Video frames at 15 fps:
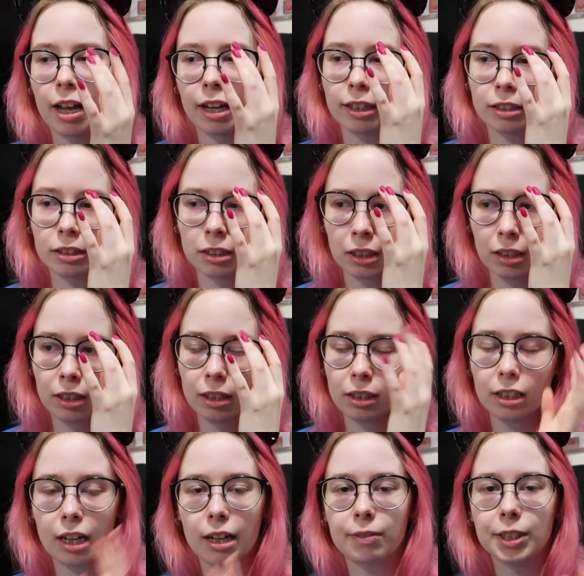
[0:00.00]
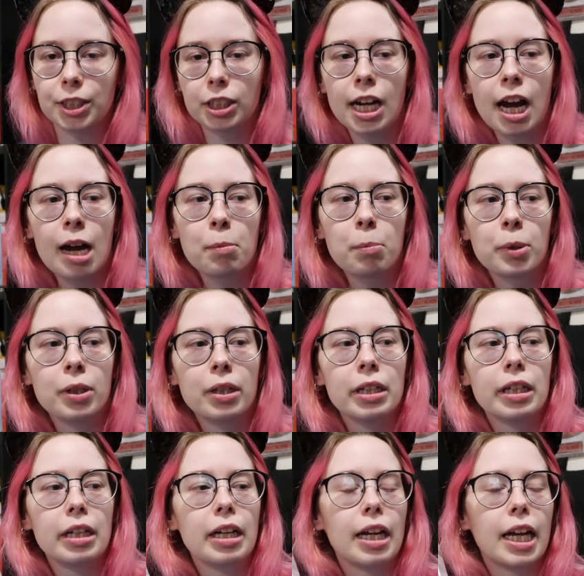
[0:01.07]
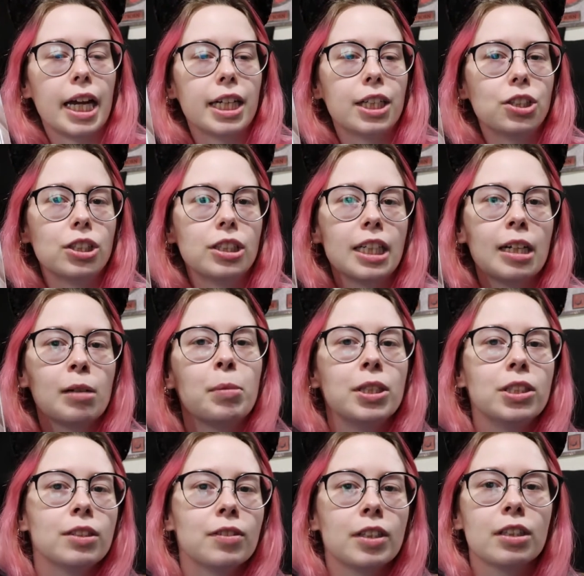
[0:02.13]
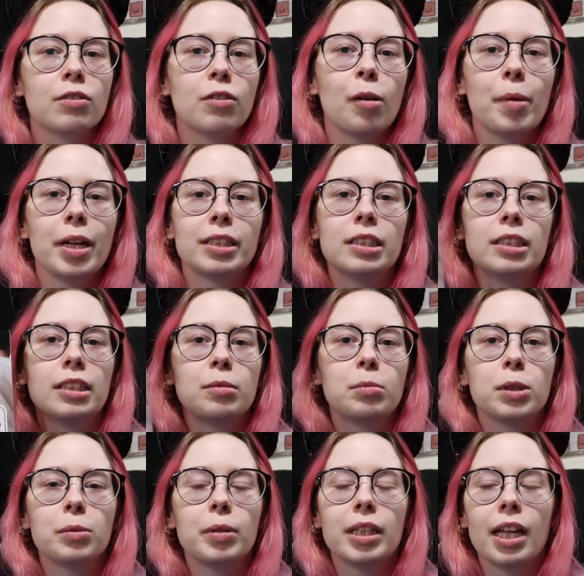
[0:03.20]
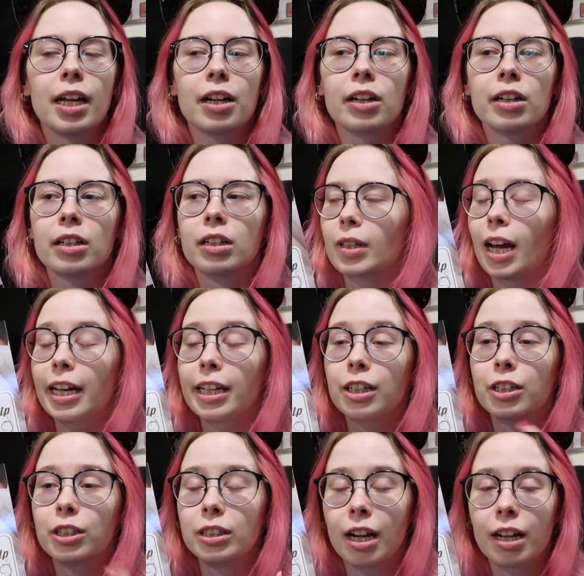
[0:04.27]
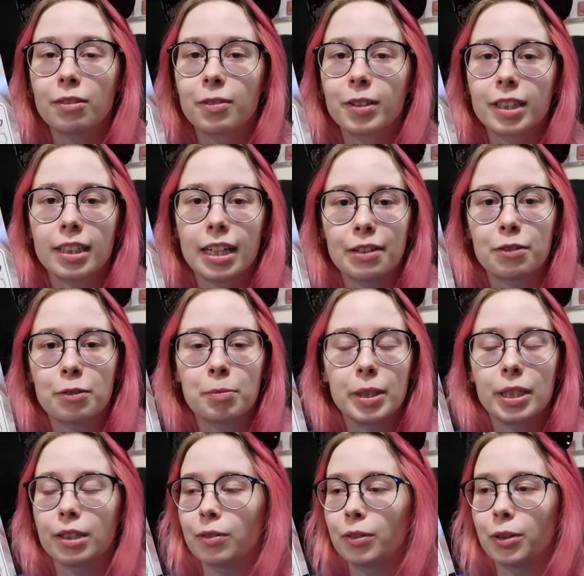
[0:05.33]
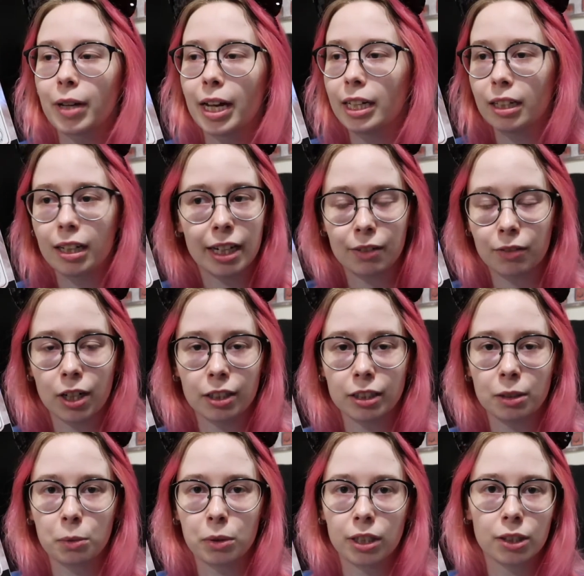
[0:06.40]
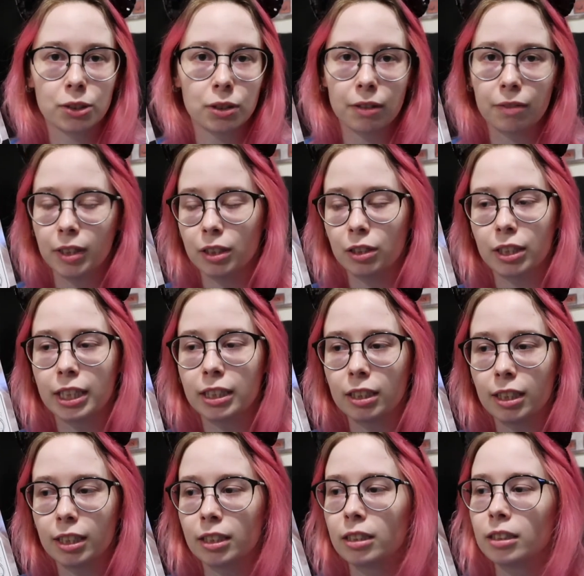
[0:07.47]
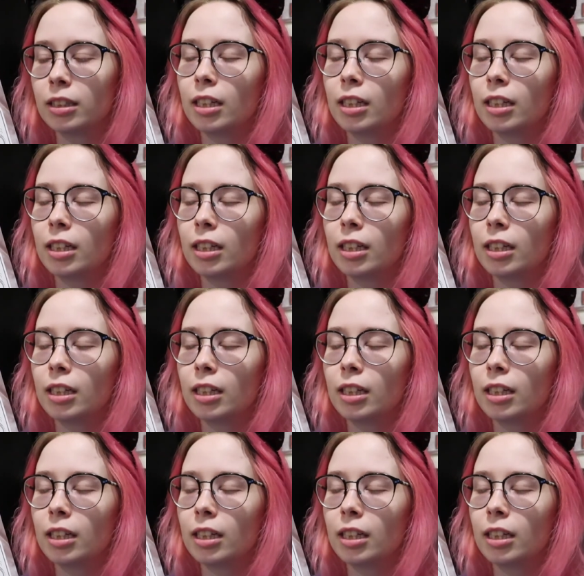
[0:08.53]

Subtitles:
and the coffee shop, and it's just like a bunch of little romances in between there. I could not for the life of me give you any kind of content warning, so definitely look into this,